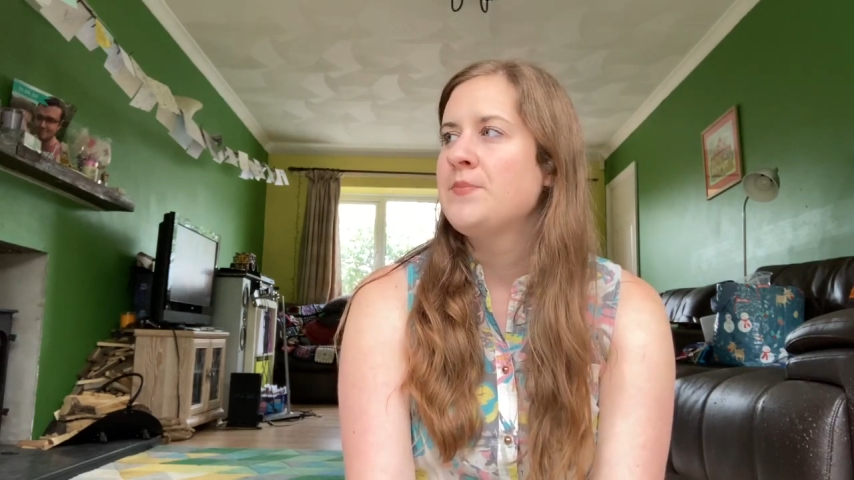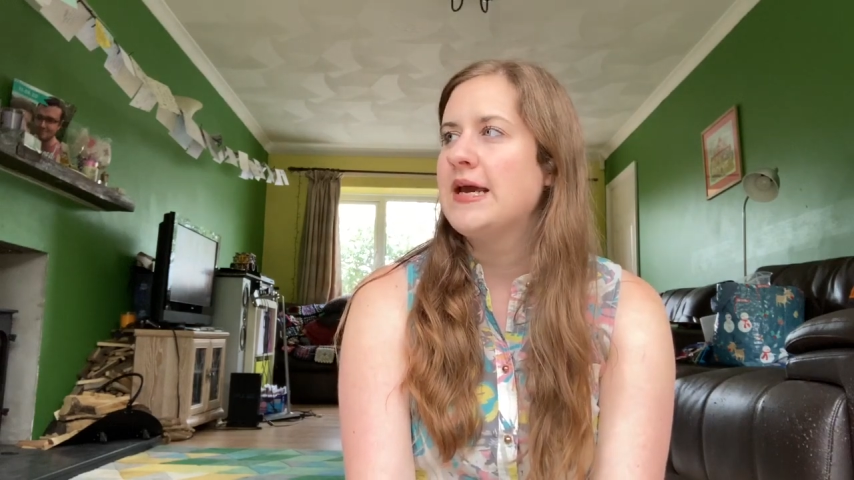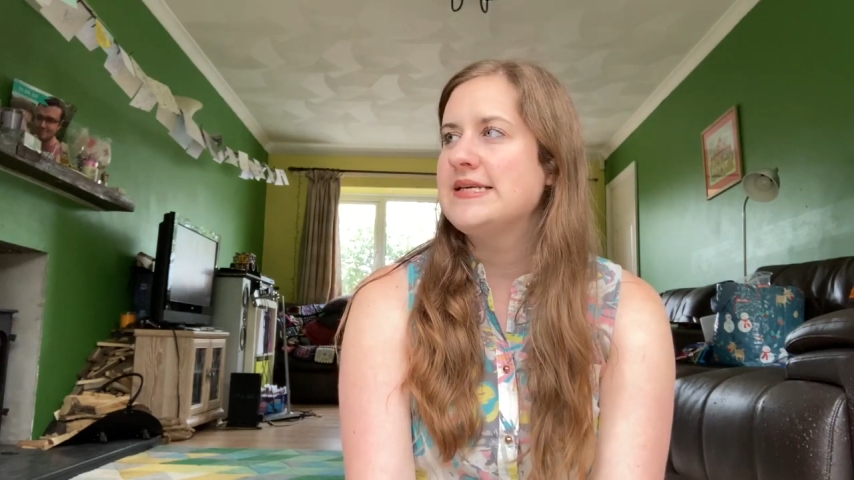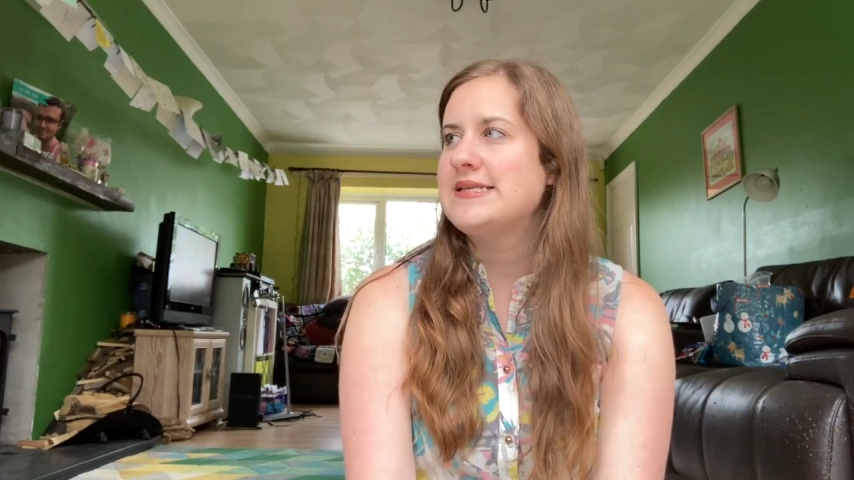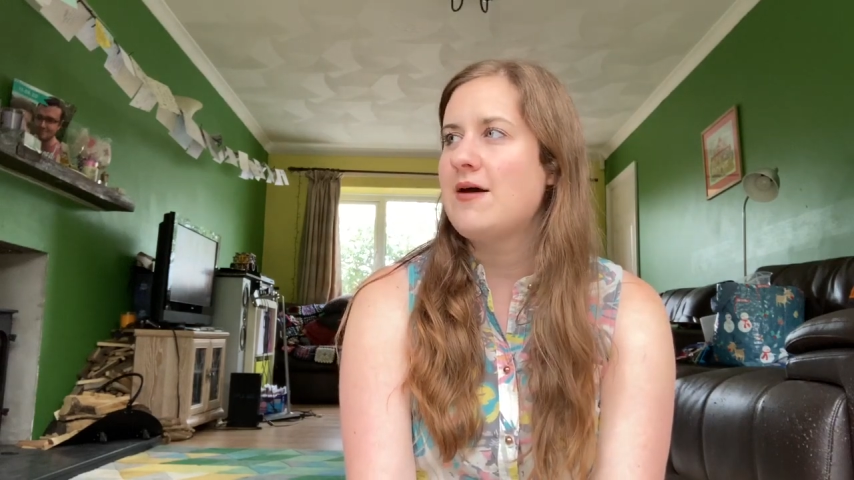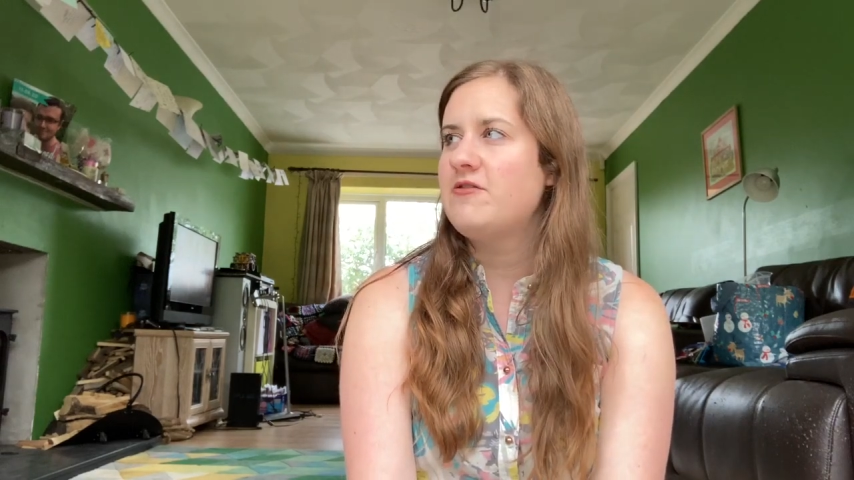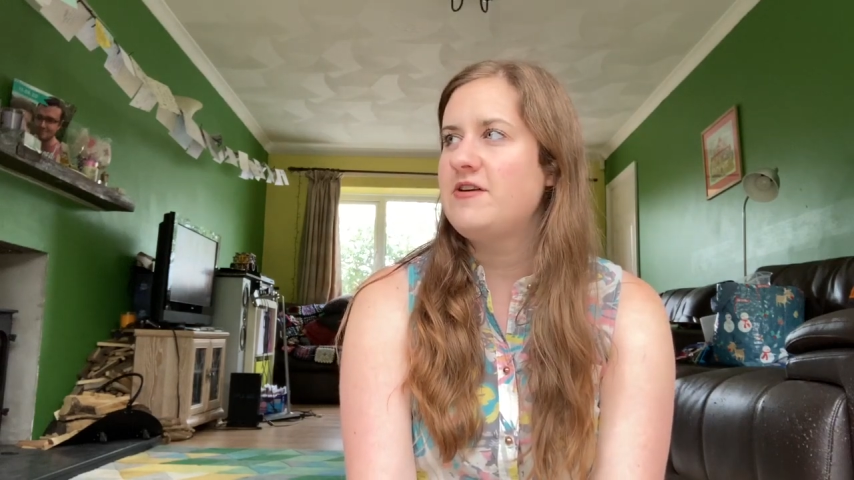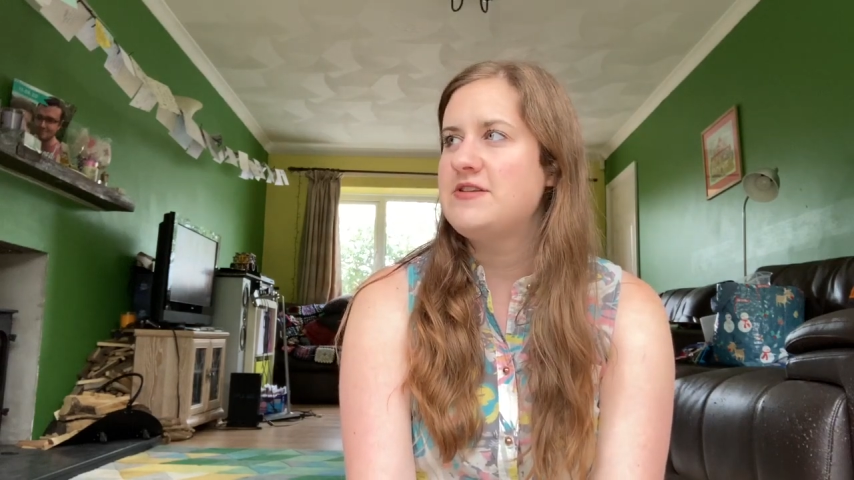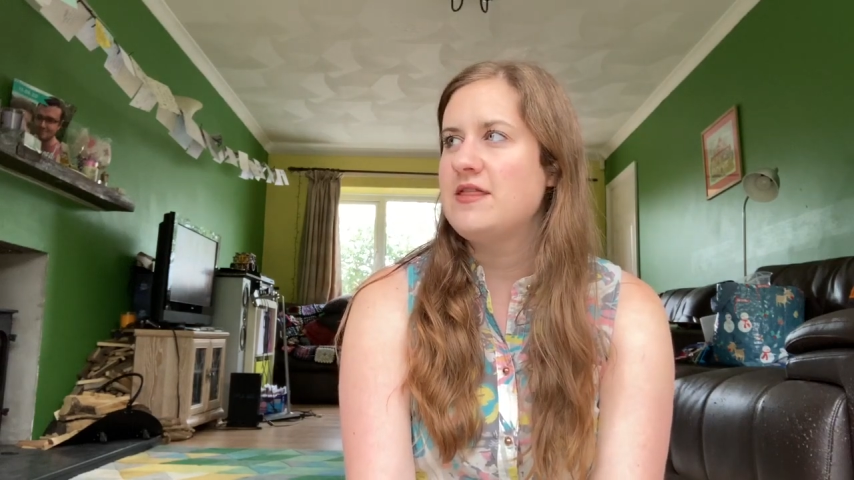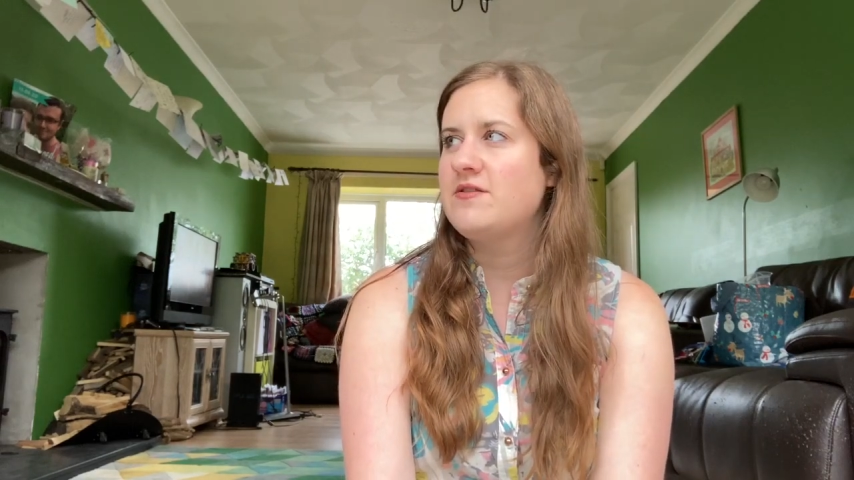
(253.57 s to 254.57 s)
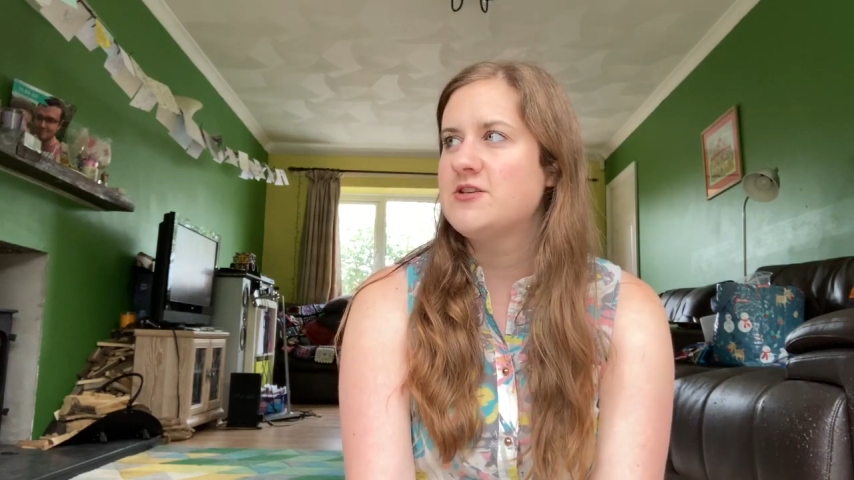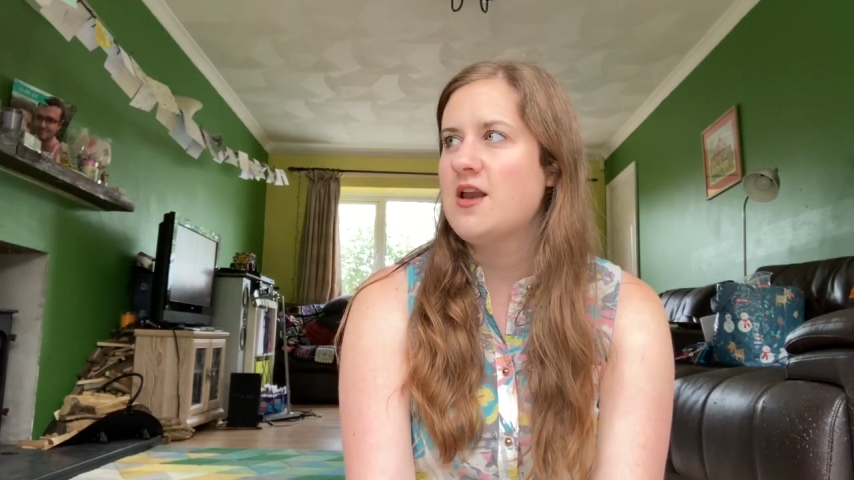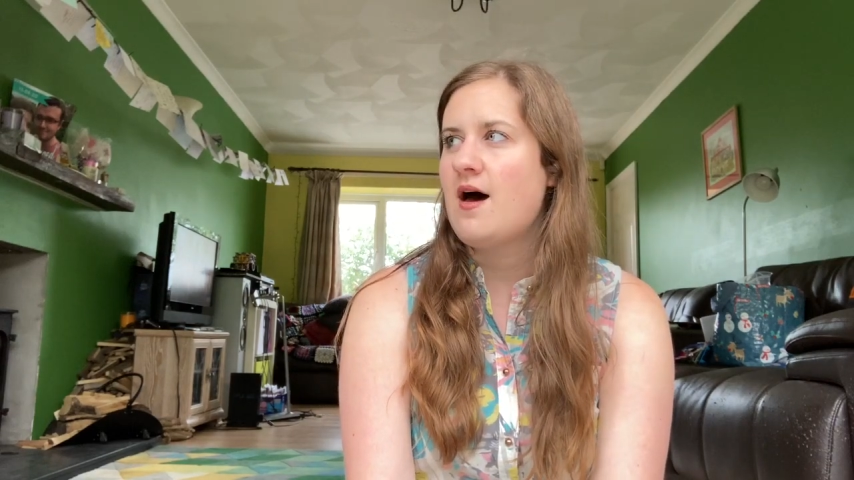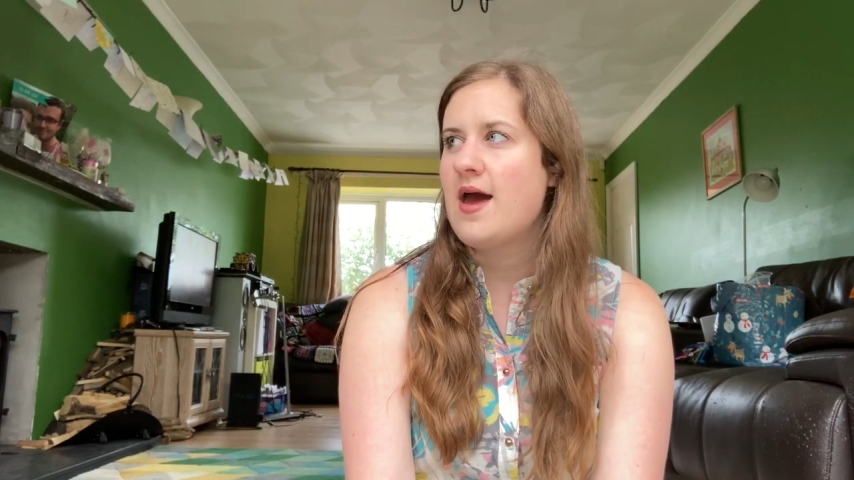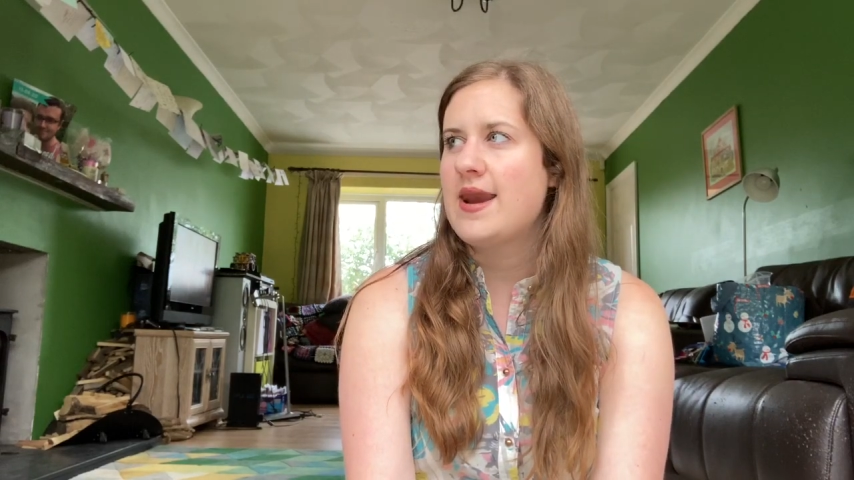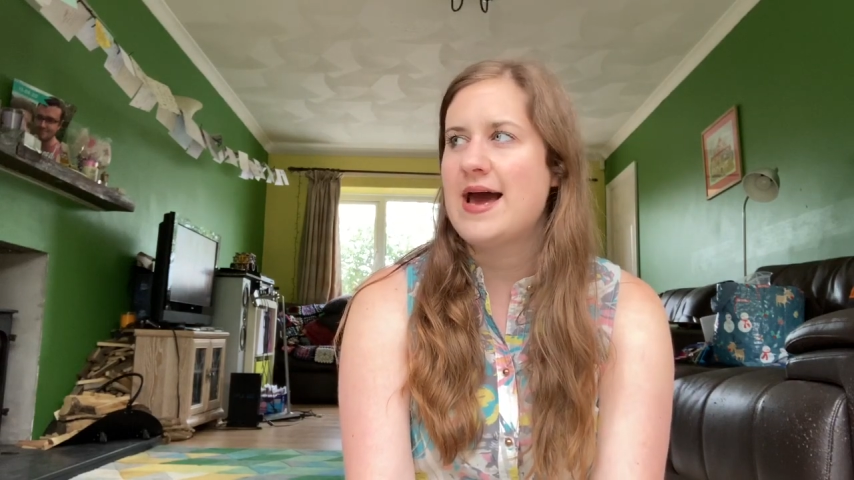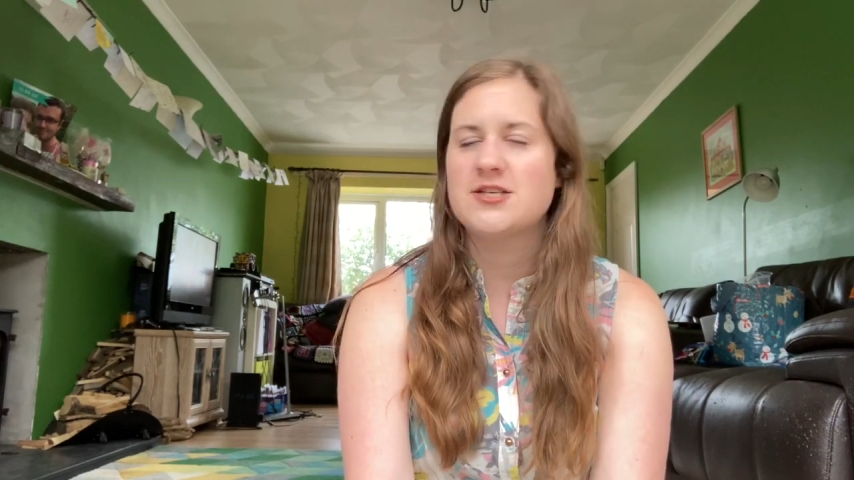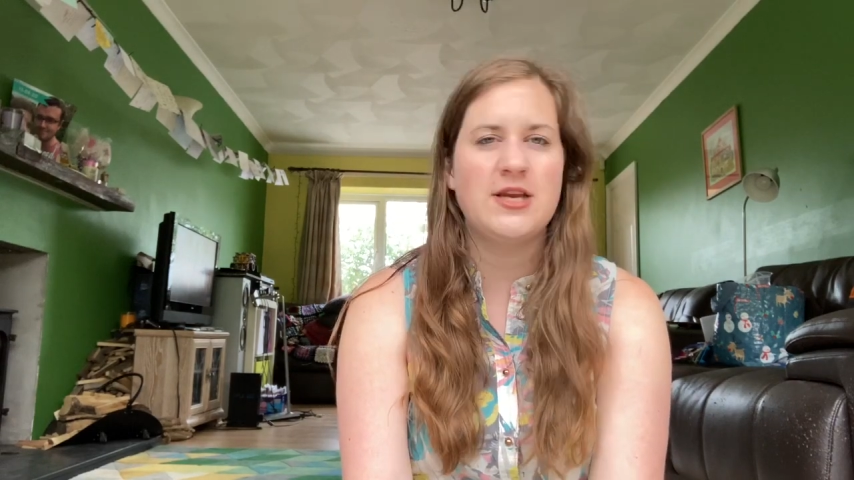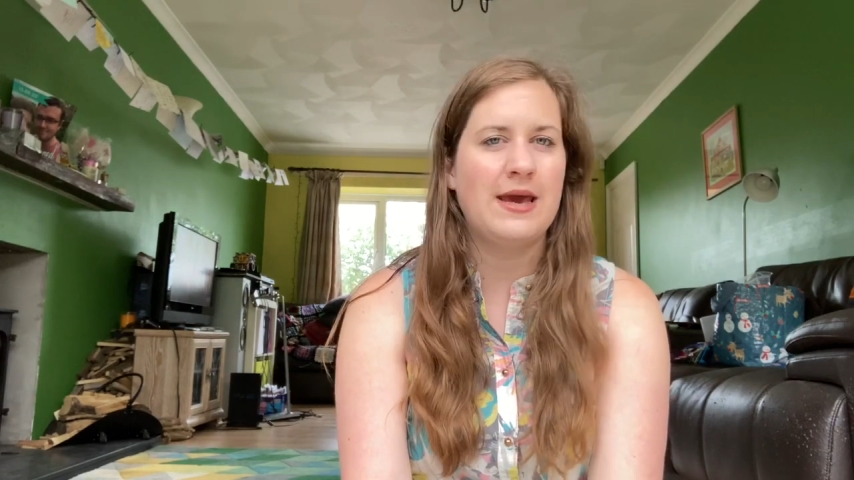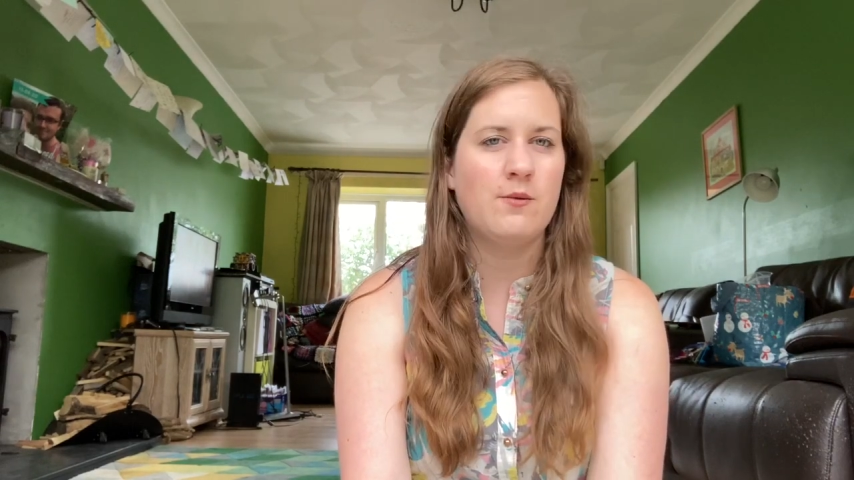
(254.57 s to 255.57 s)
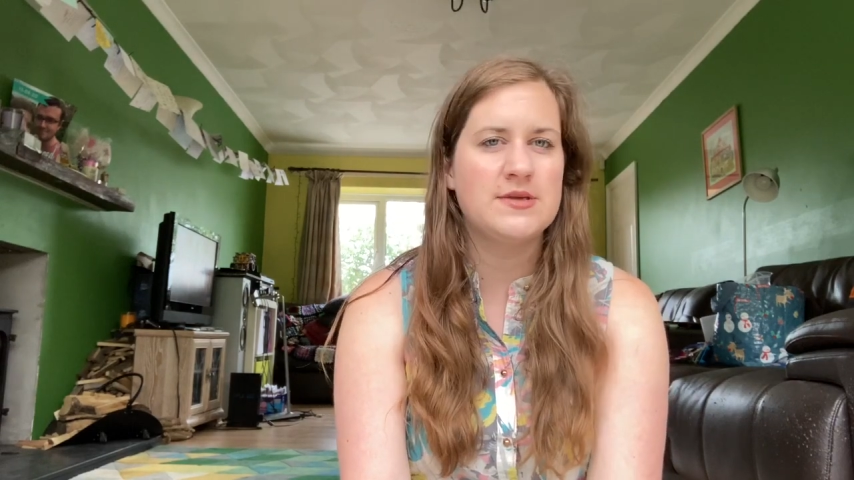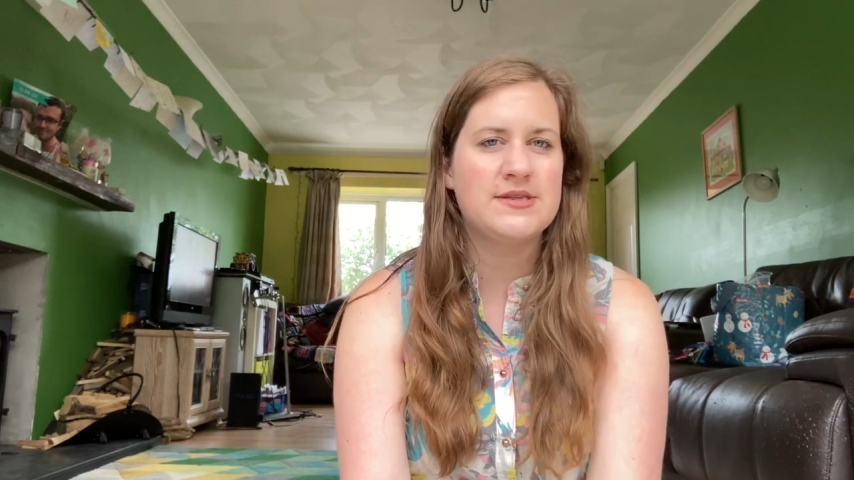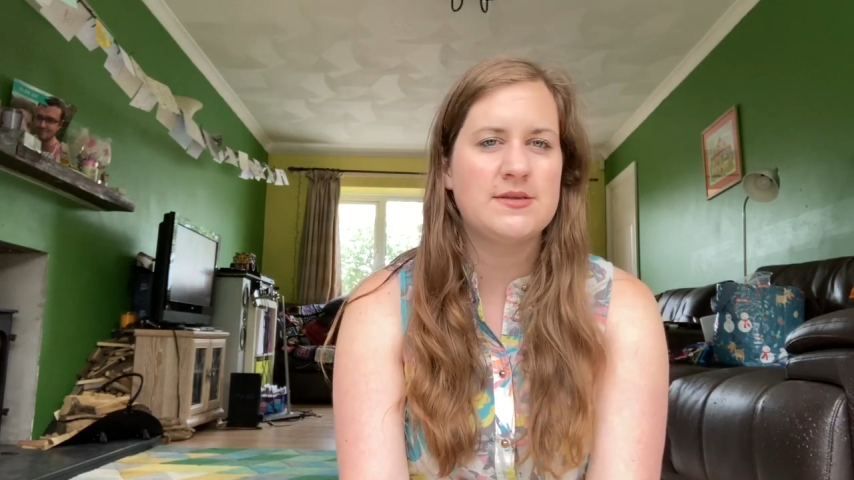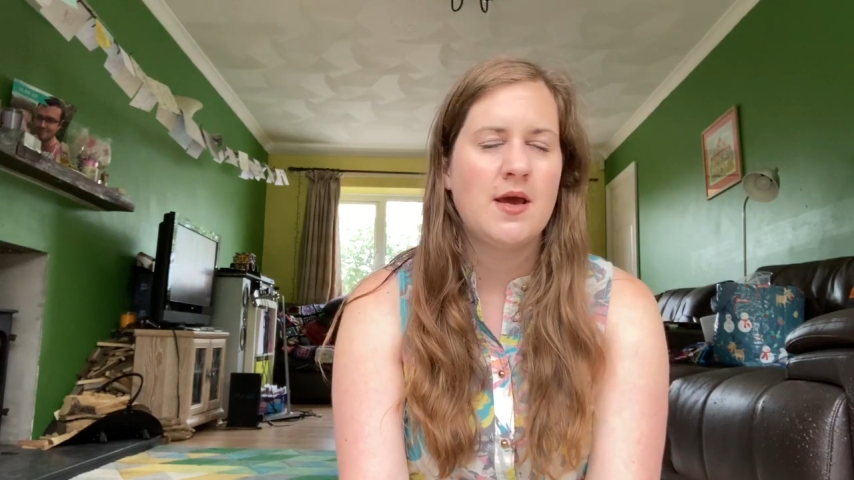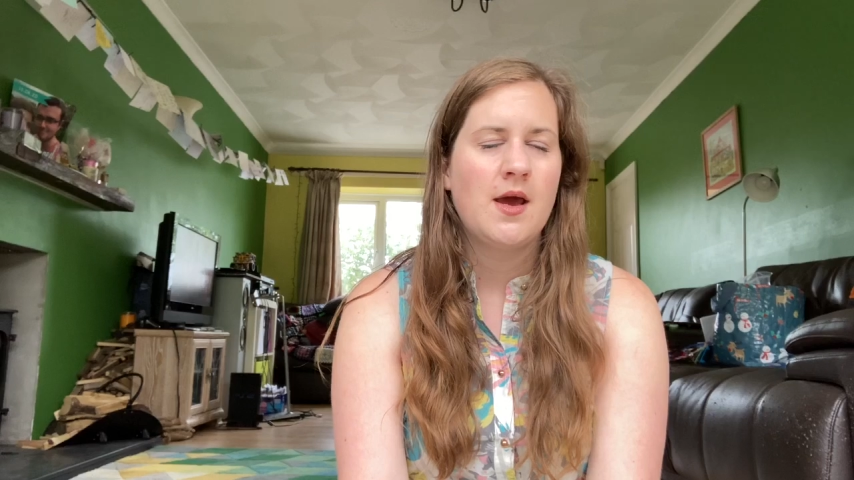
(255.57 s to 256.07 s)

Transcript: It's now the 15th of July, and actually it was